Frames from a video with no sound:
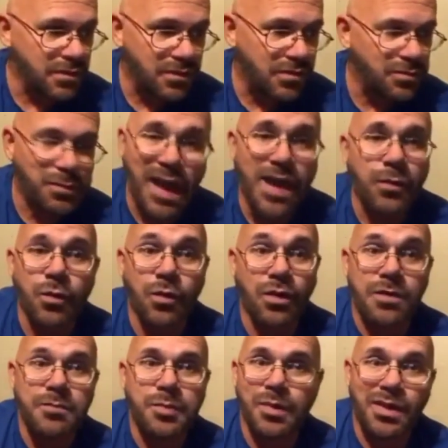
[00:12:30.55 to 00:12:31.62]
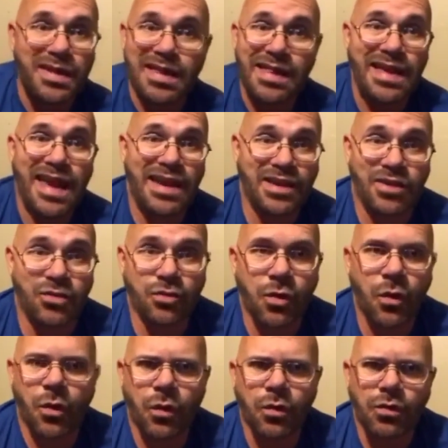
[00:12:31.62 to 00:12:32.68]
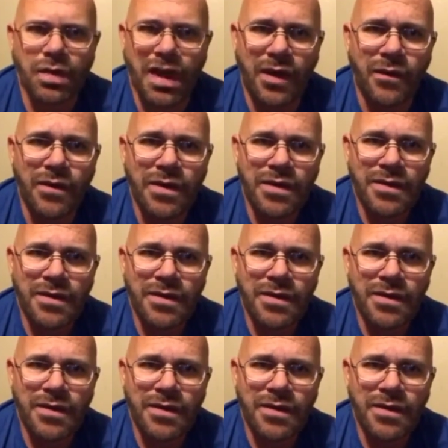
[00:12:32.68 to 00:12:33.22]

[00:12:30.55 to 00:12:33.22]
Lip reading: spiral completely out of control now.